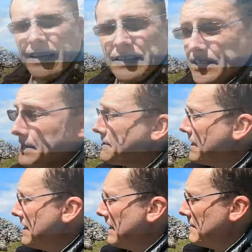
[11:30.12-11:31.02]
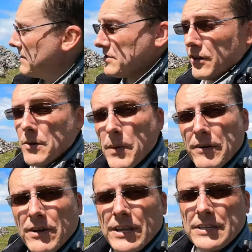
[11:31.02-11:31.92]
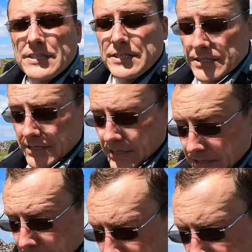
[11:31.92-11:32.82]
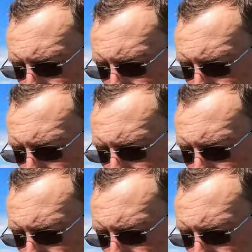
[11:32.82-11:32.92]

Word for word: It says the uh, the stone apparently is there's a, a,